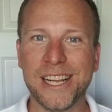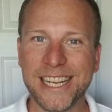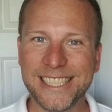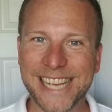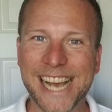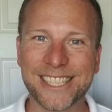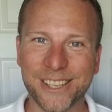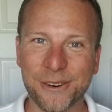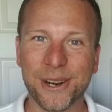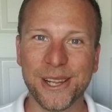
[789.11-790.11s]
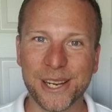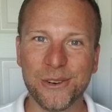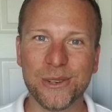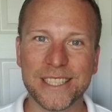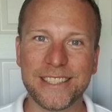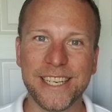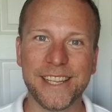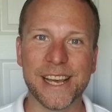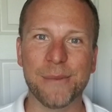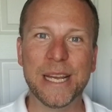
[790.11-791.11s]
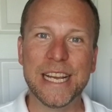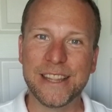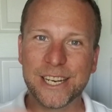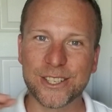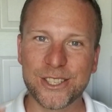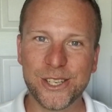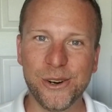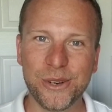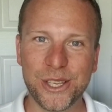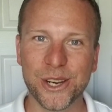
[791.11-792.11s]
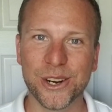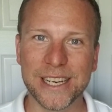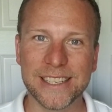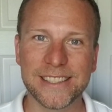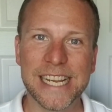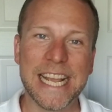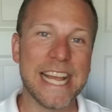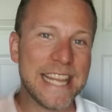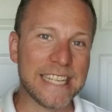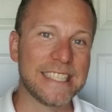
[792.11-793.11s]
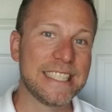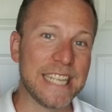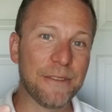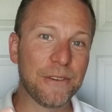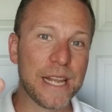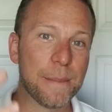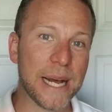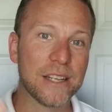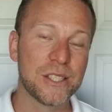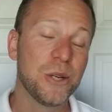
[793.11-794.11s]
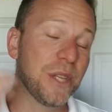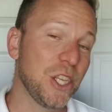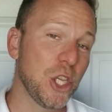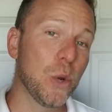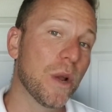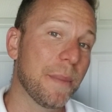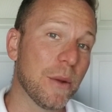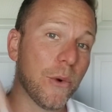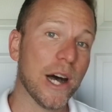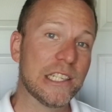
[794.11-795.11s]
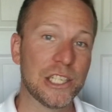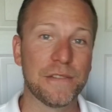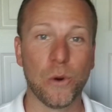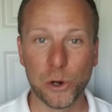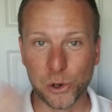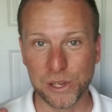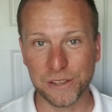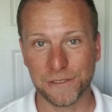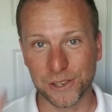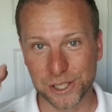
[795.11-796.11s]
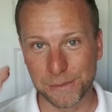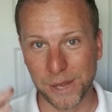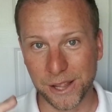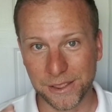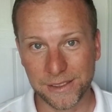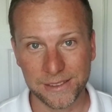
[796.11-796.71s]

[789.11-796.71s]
It's actually really cool to see them. They're so curious, and that's definitely a milestone that you want to be watching for during the first month.